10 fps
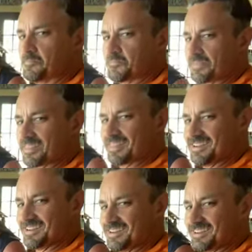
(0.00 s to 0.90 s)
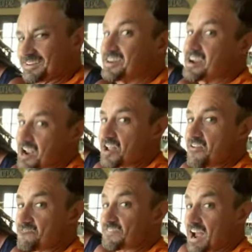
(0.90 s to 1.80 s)
and it's
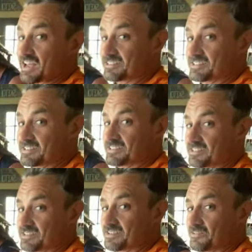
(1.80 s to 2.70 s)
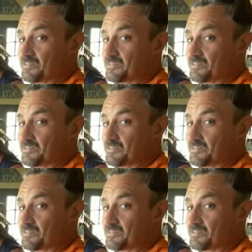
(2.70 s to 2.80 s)
delicious when it comes out.